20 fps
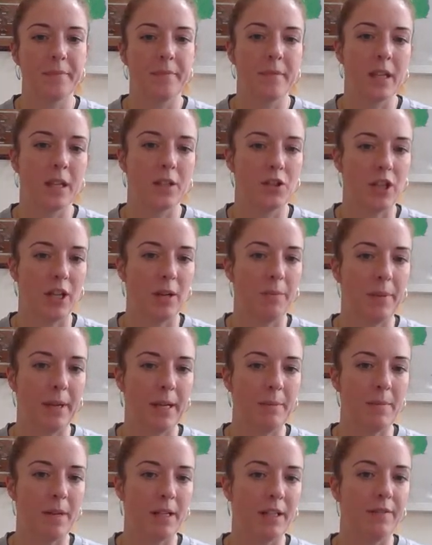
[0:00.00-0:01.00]

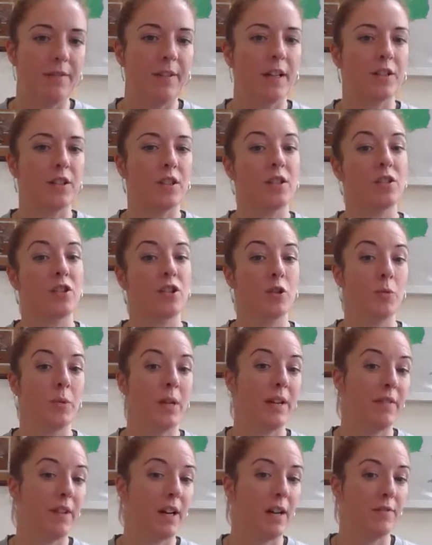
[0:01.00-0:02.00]
GMP manufacturers should we
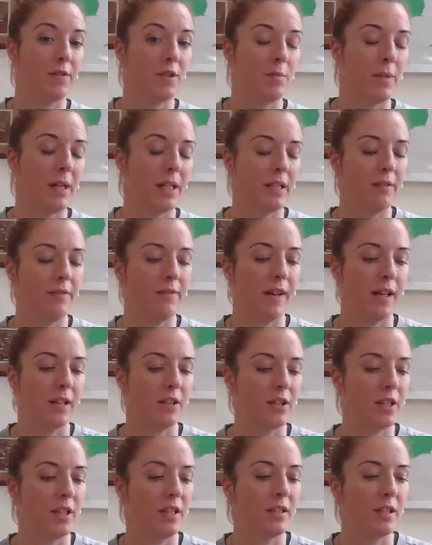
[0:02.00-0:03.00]
ever have to
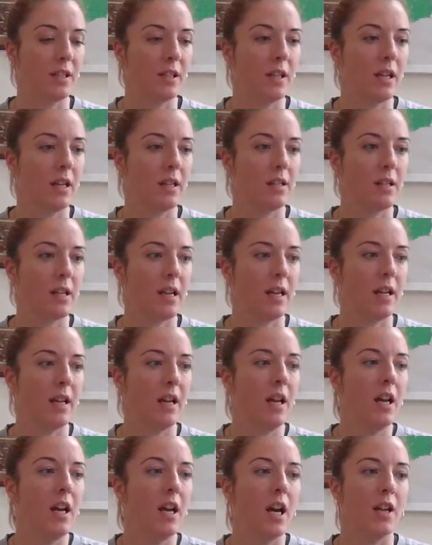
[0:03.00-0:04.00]
manufacture an
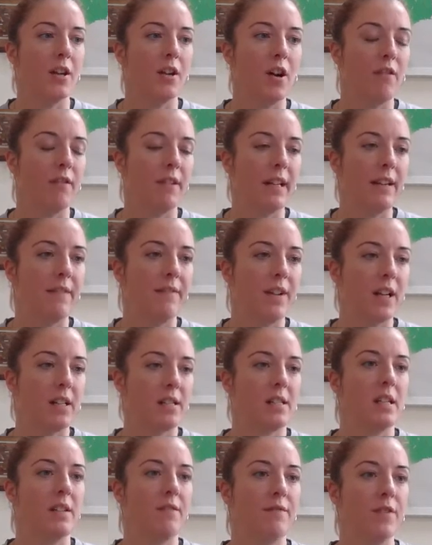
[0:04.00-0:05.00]
RNA
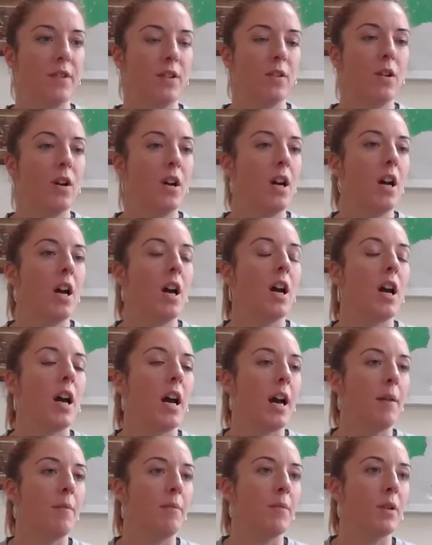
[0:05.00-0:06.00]
vaccine for
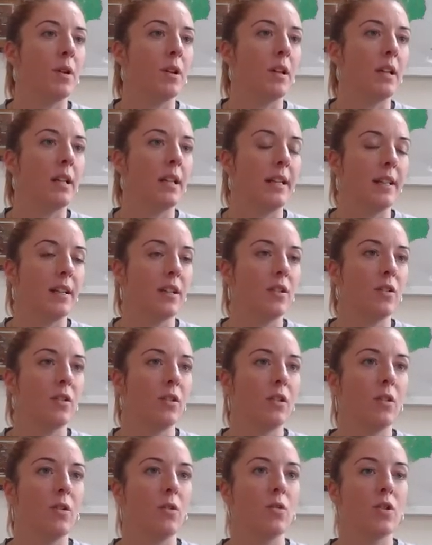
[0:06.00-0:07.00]

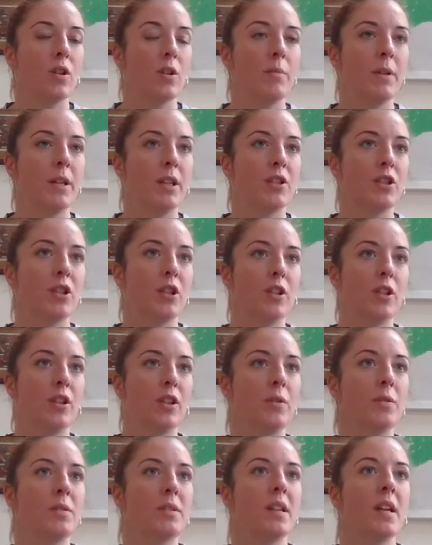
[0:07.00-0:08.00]
clinical or commercial
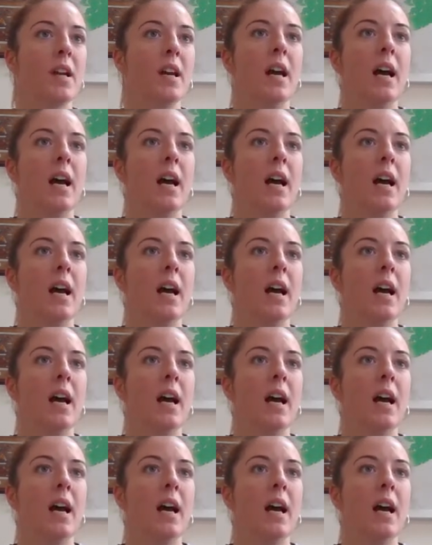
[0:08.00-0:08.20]
use.